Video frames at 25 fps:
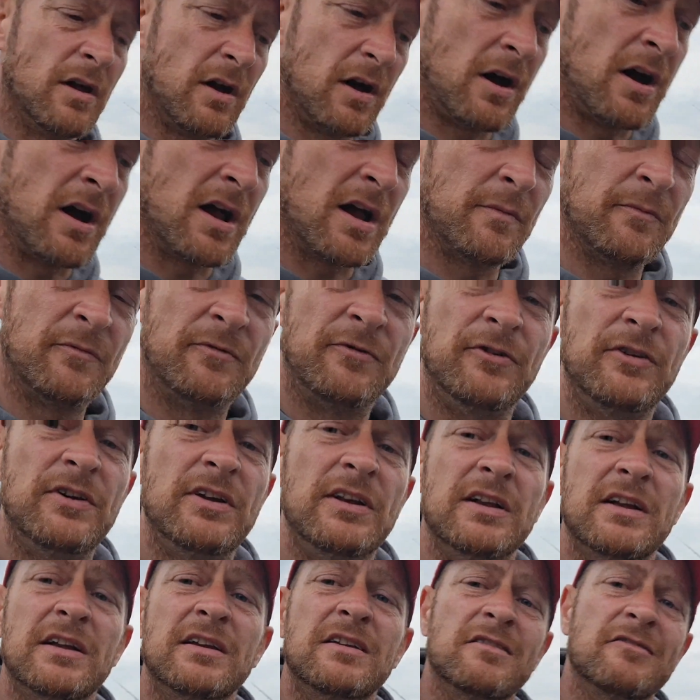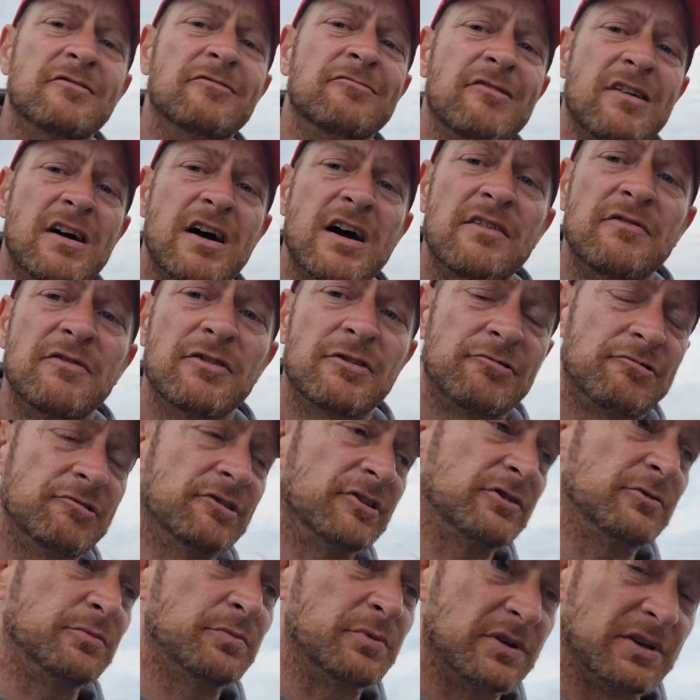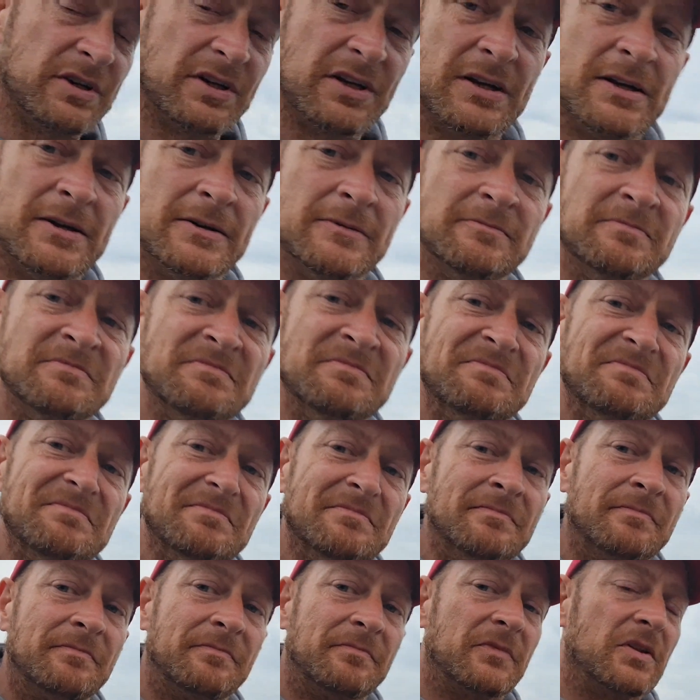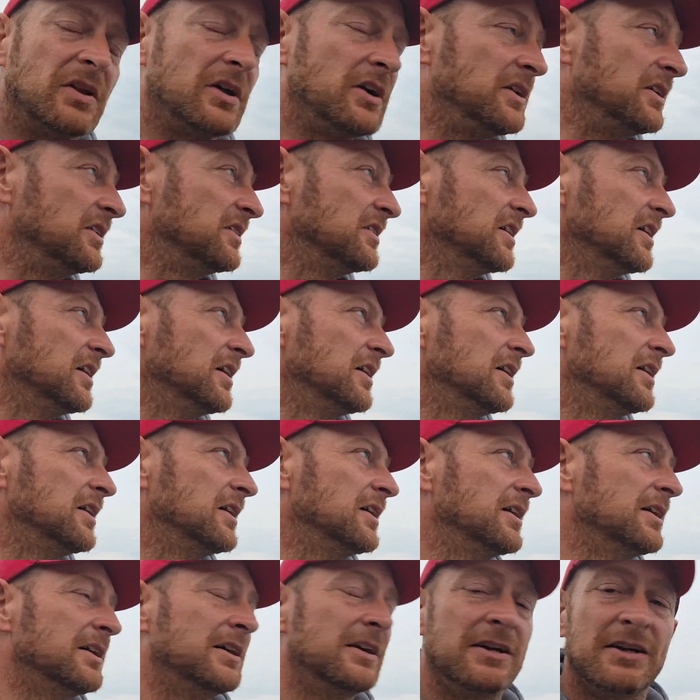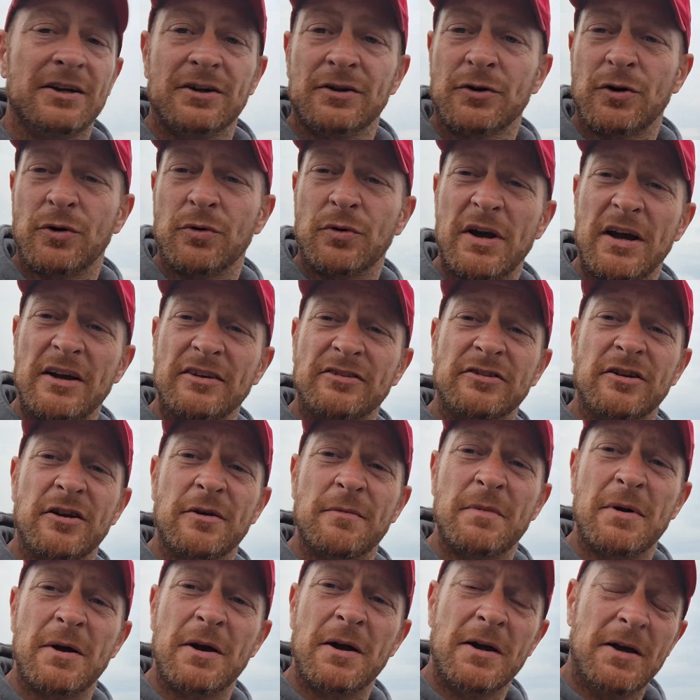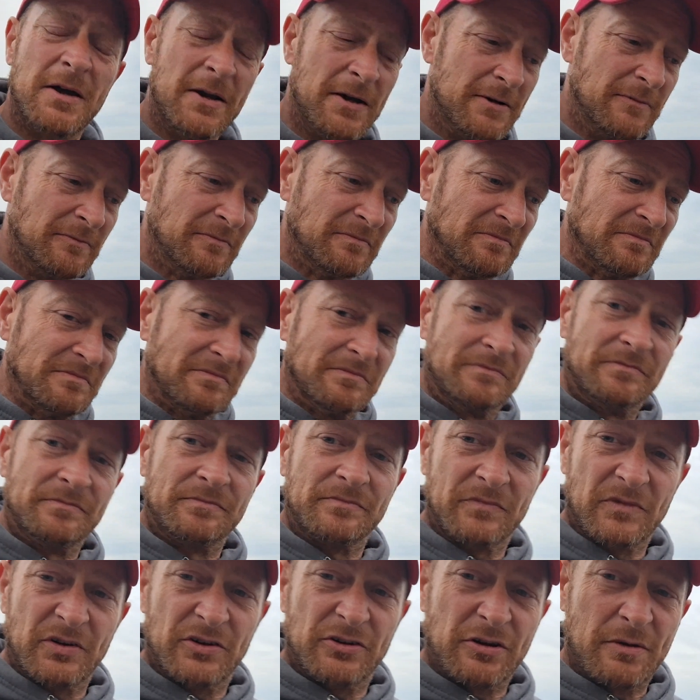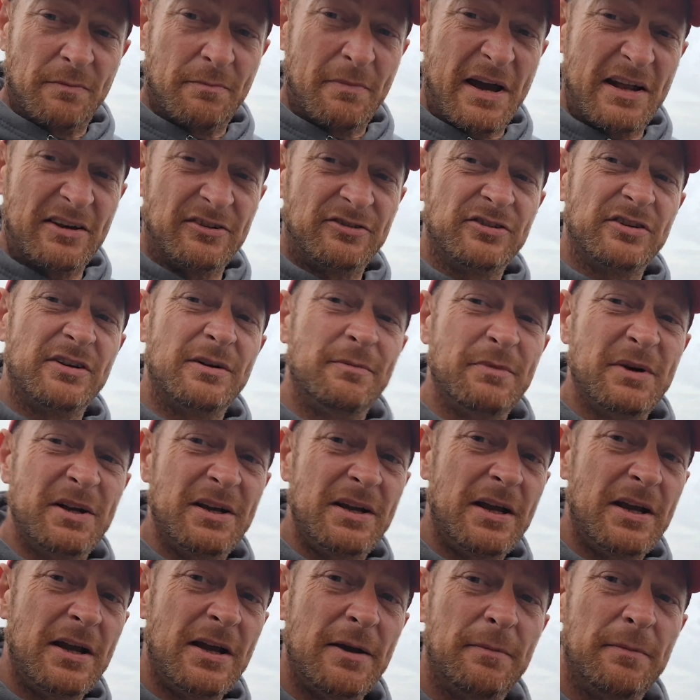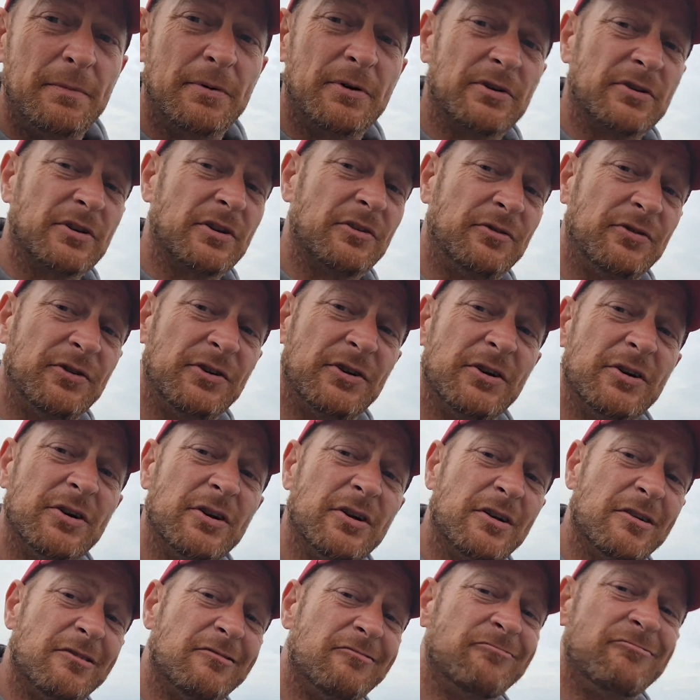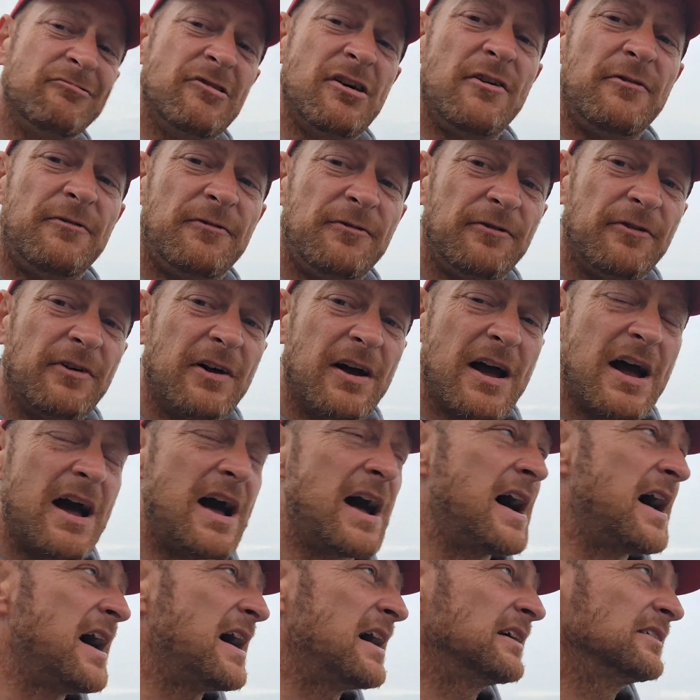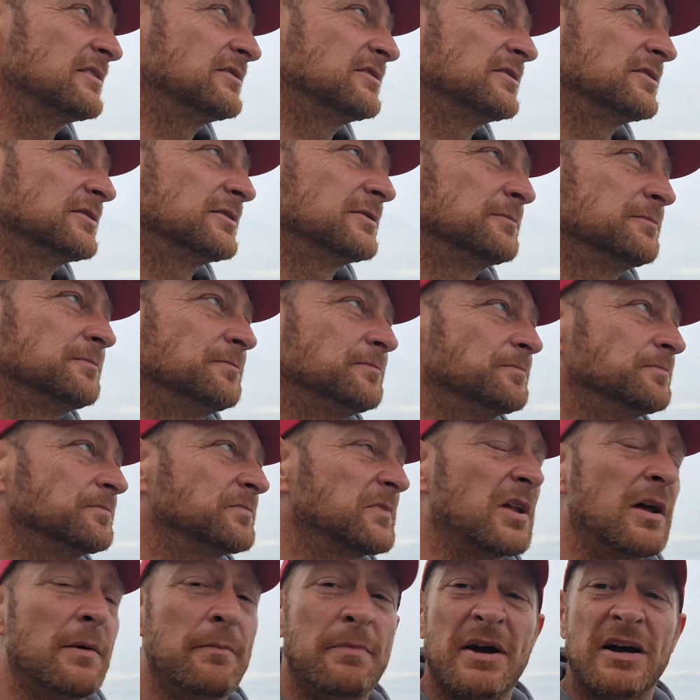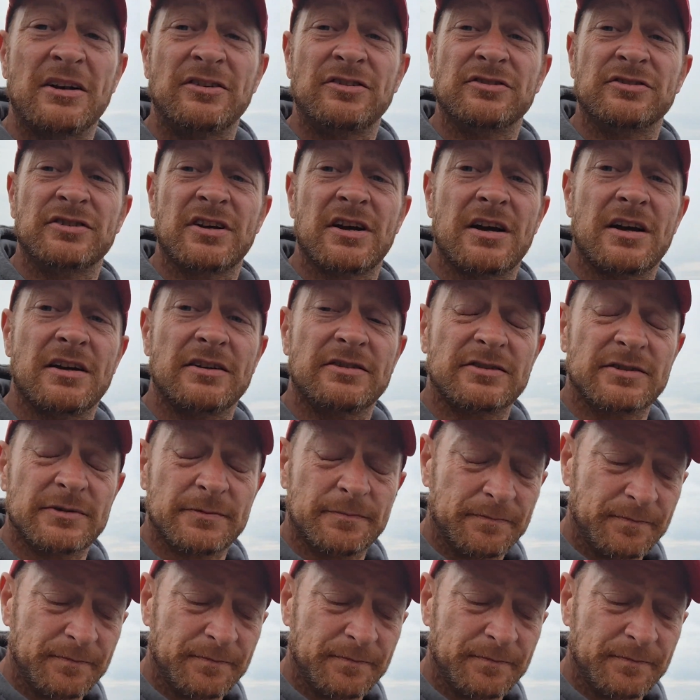I am feeling rather crispy. I need to go get some medicine in me, because I feel rough as a badger's ass.